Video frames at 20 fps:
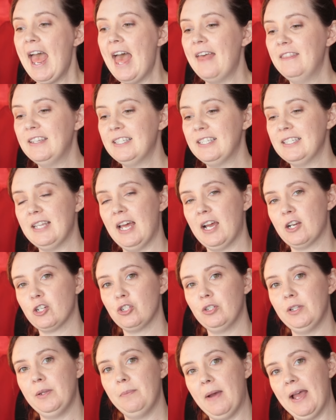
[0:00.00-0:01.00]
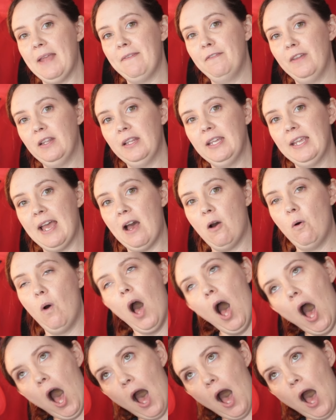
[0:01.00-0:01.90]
And this is actually by filling out